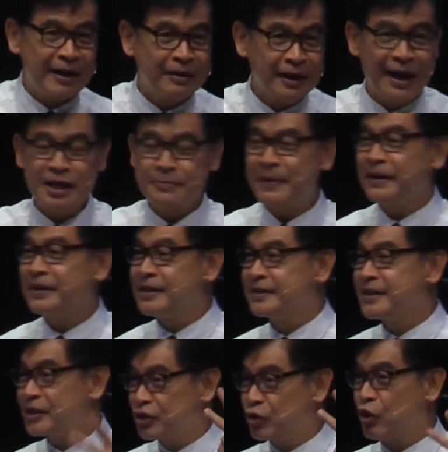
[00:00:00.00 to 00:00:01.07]
at the last part he
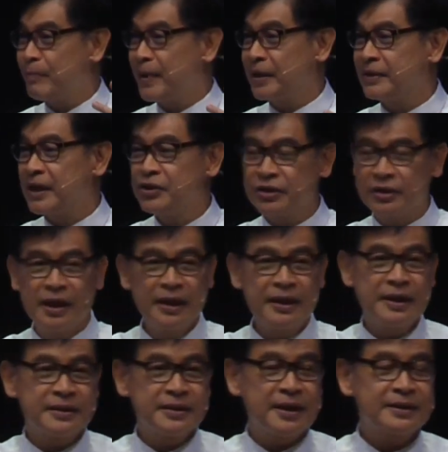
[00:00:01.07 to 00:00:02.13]
says, caught my attention,
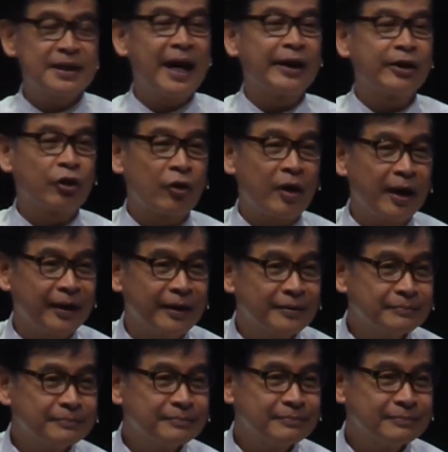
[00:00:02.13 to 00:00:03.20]
he says, I cry.
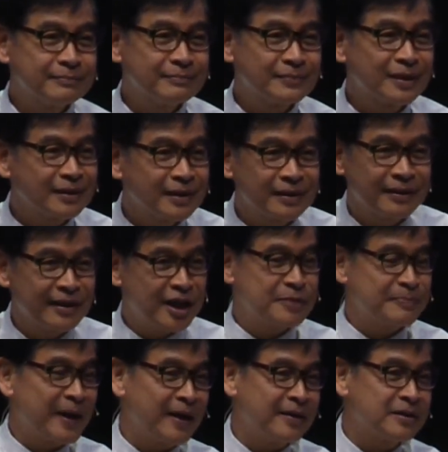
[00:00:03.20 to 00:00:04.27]
That is
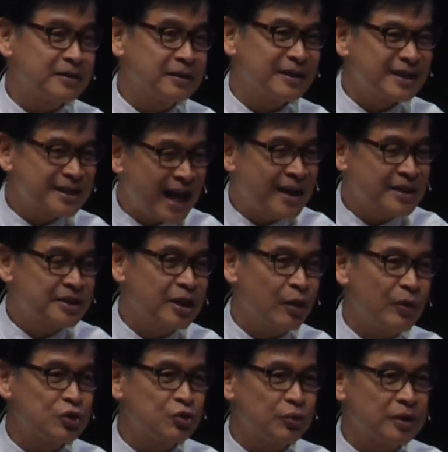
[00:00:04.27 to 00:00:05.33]
my answer. That's the answer I
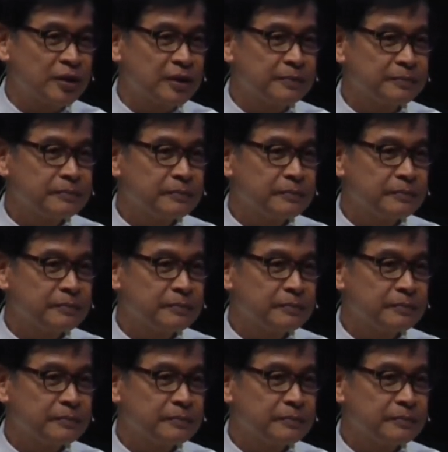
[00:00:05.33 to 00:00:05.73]
want to hear.